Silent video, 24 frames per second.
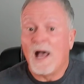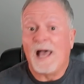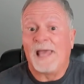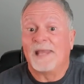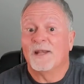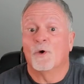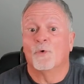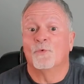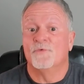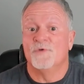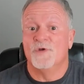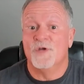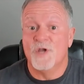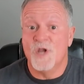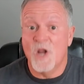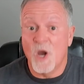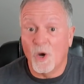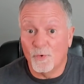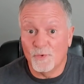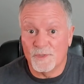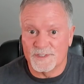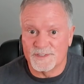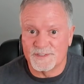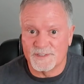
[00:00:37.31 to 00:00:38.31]
I don't
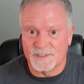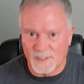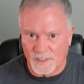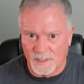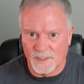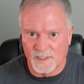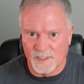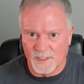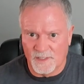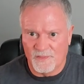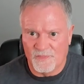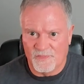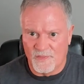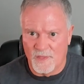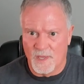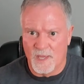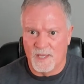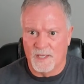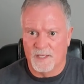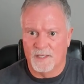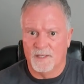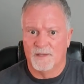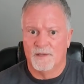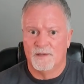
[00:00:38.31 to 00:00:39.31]
notice
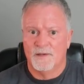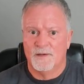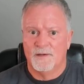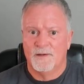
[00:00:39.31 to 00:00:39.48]
anything.